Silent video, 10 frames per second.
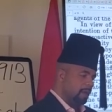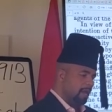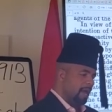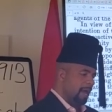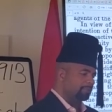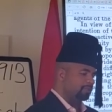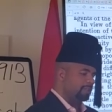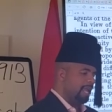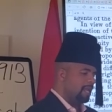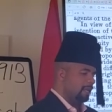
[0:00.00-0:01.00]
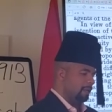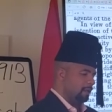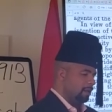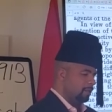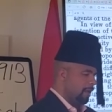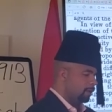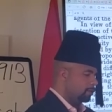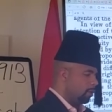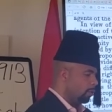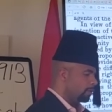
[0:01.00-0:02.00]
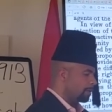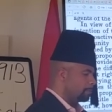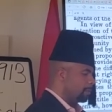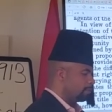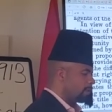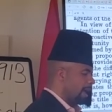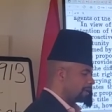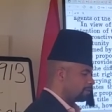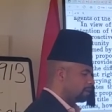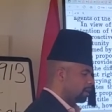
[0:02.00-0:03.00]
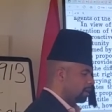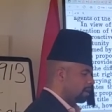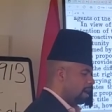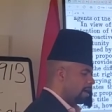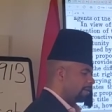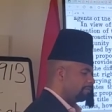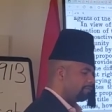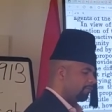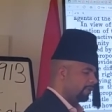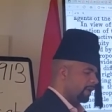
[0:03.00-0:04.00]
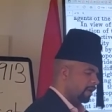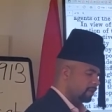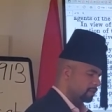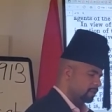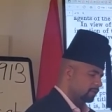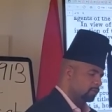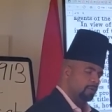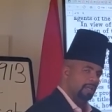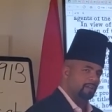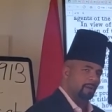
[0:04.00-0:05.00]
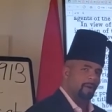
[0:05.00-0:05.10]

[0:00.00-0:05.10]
have stated that no government rights are infringed. So who are they talking